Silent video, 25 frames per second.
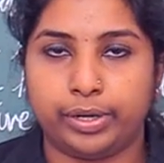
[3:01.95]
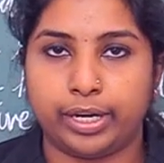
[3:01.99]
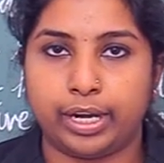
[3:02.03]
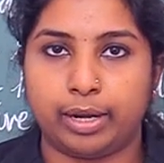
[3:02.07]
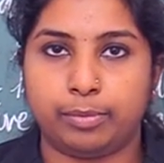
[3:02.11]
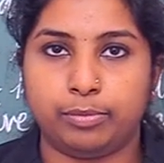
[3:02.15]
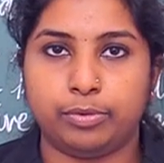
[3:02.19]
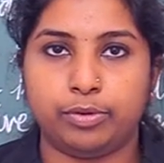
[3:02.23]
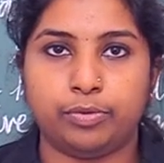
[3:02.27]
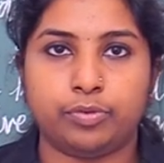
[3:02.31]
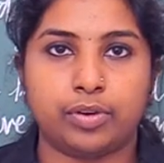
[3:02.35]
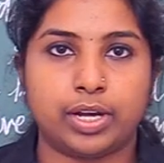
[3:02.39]

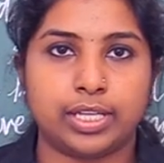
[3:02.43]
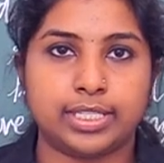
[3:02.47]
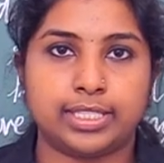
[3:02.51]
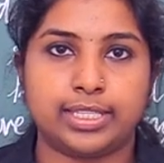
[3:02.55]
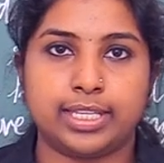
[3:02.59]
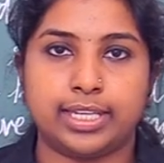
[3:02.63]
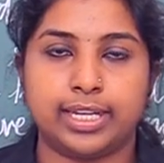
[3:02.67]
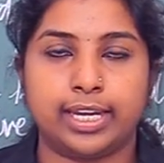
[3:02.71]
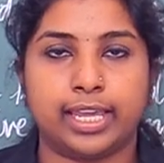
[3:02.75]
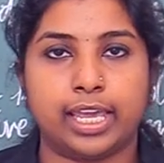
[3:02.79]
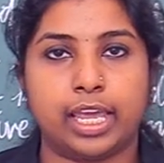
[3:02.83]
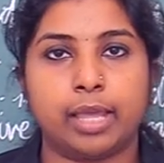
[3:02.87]
Ramu was
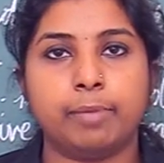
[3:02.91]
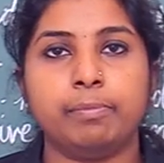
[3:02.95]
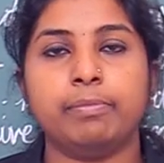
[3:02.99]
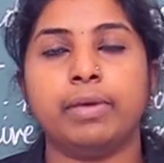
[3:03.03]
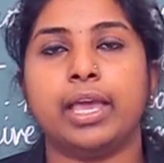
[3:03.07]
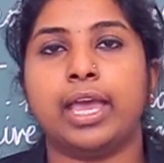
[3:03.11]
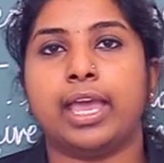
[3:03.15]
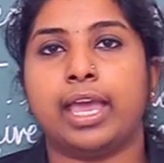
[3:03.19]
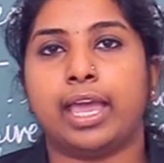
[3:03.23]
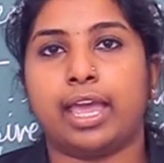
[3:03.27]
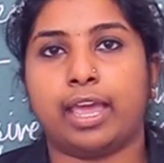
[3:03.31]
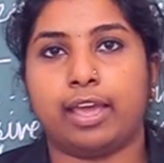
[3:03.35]
the
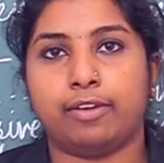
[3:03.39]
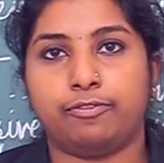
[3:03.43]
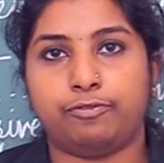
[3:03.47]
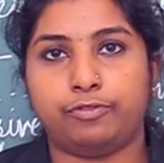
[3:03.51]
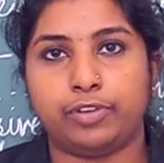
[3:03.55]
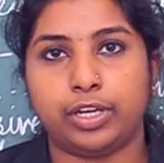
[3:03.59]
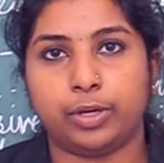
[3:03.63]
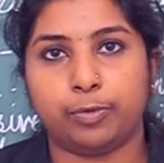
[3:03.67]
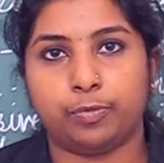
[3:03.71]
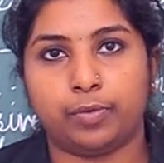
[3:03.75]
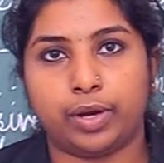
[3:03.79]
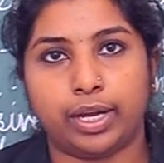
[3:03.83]
name
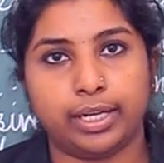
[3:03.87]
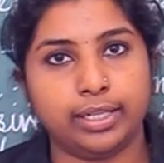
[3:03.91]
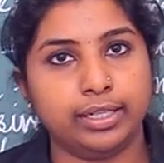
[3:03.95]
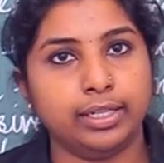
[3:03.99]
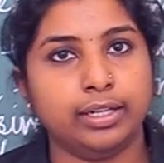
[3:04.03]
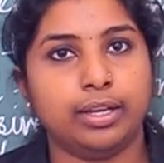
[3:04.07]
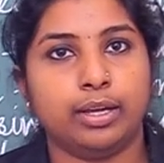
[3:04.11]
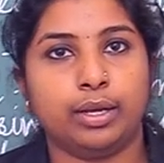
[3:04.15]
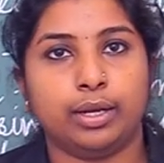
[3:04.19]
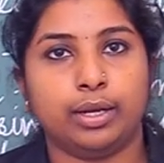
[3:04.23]
everyone